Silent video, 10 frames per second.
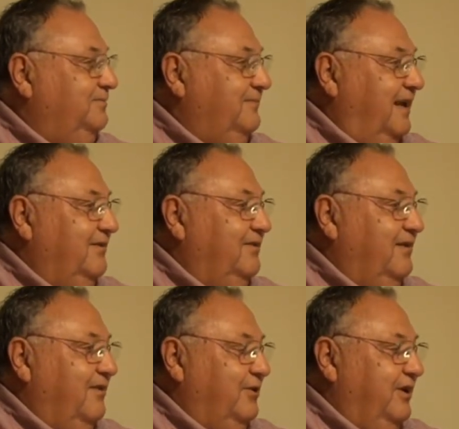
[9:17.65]
Has
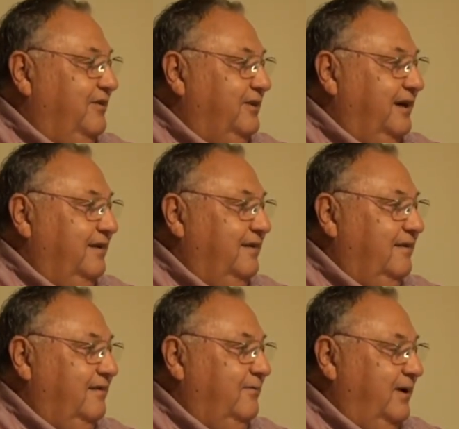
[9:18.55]
three grand,
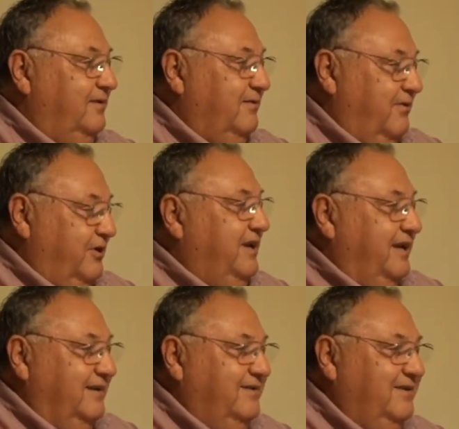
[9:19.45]
wait, three
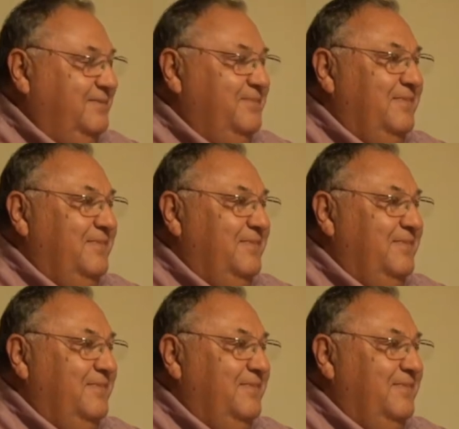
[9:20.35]
kids.